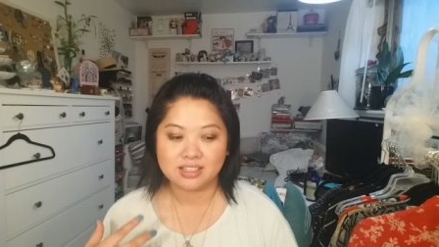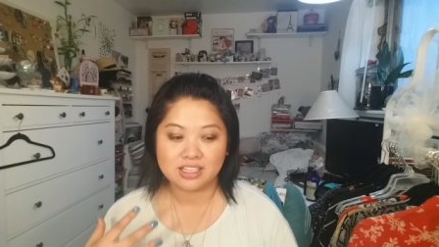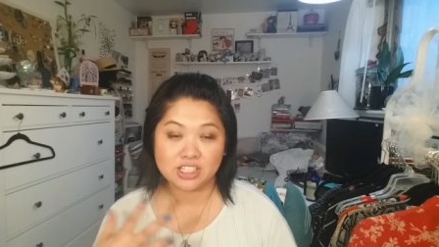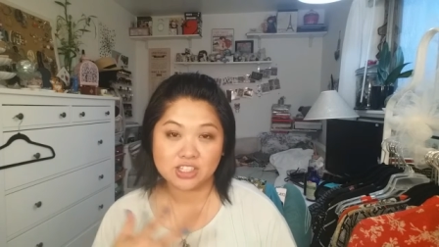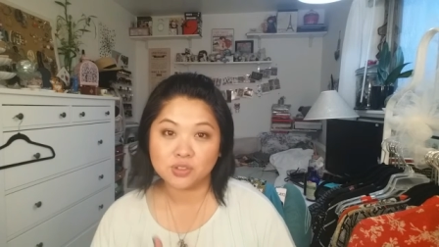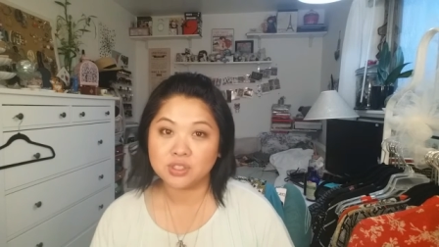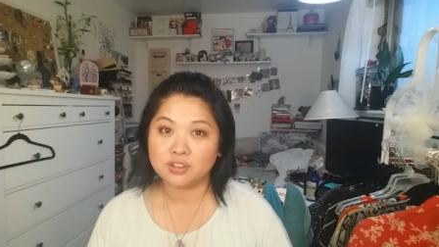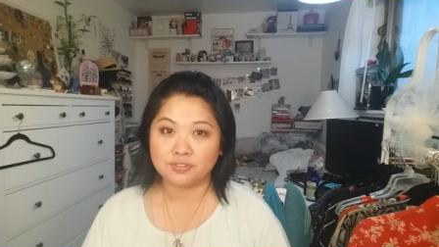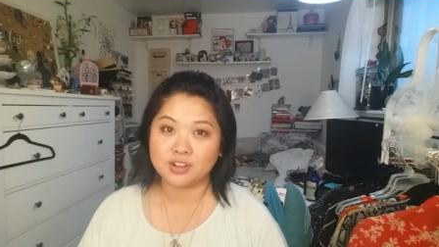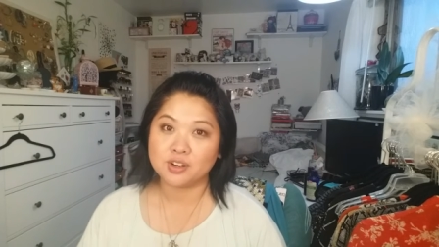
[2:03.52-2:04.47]
it's no
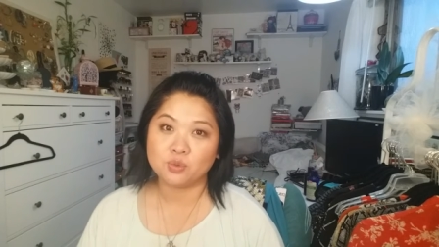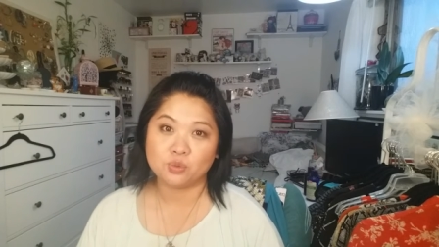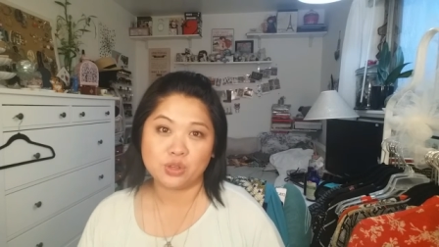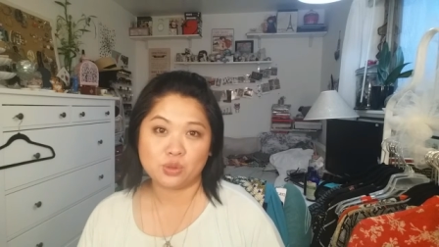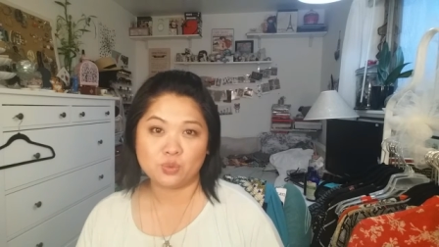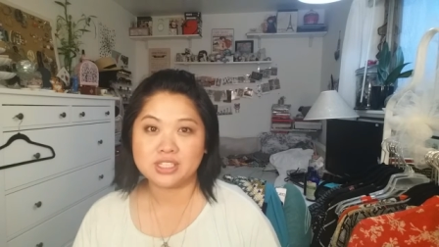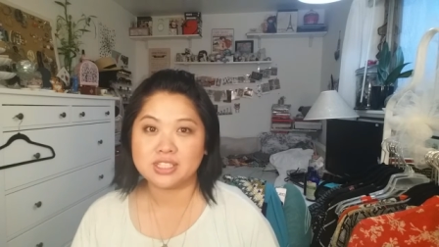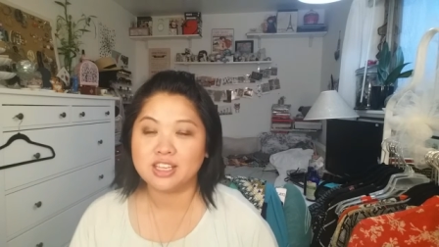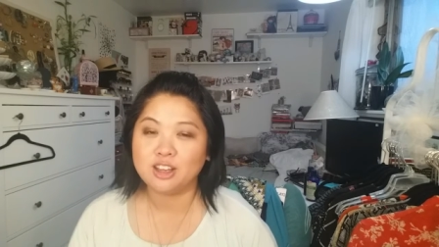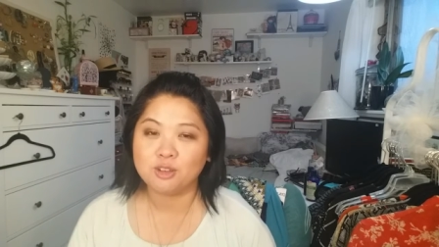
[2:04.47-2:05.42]
different with what's
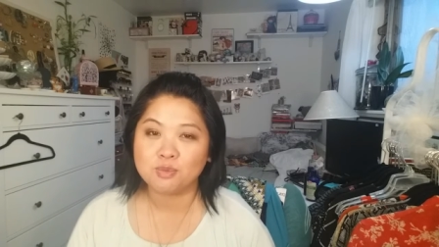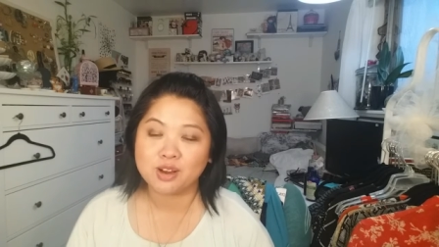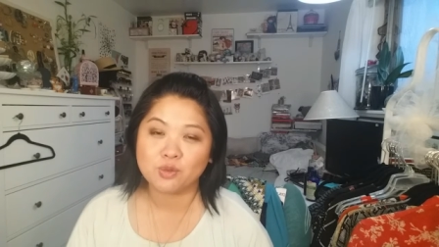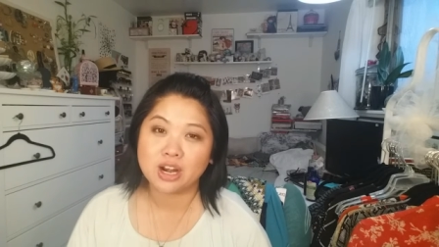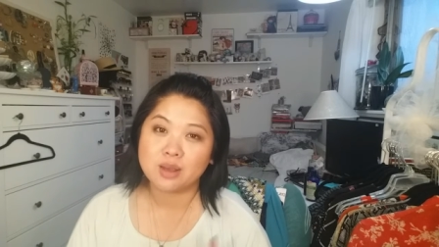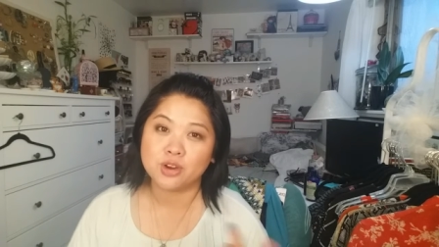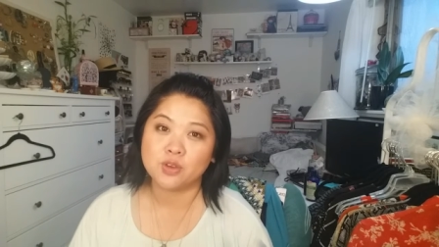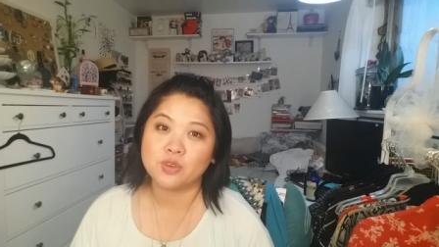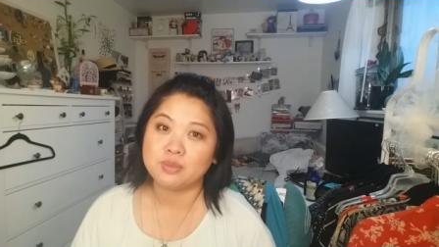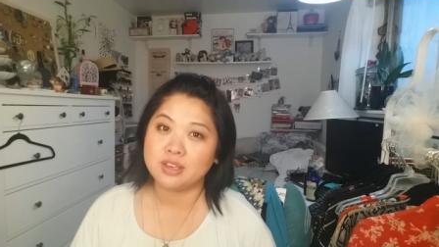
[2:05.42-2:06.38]
in my, what I
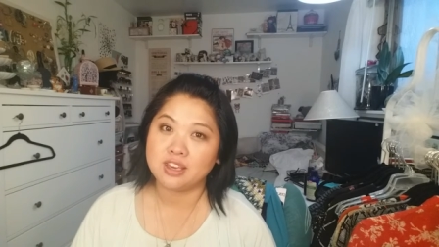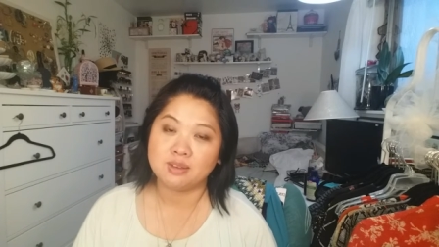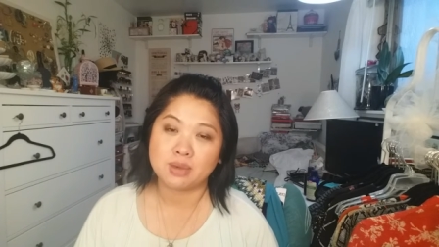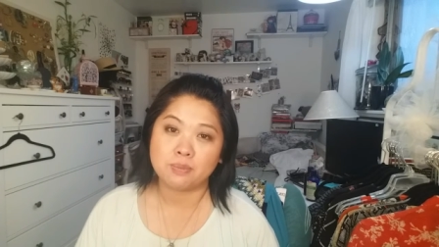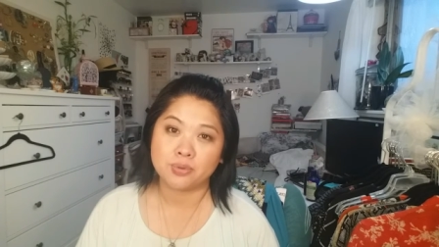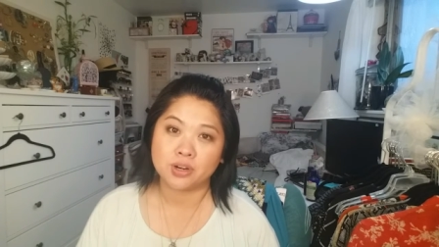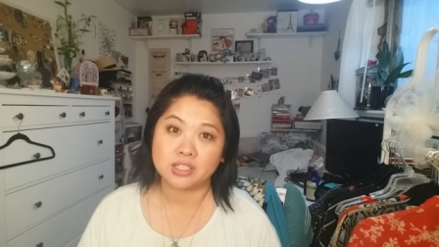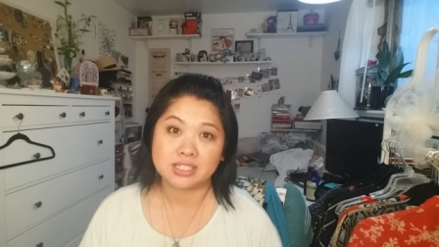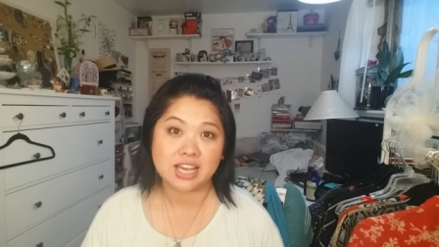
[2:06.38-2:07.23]
bring with me in my purse.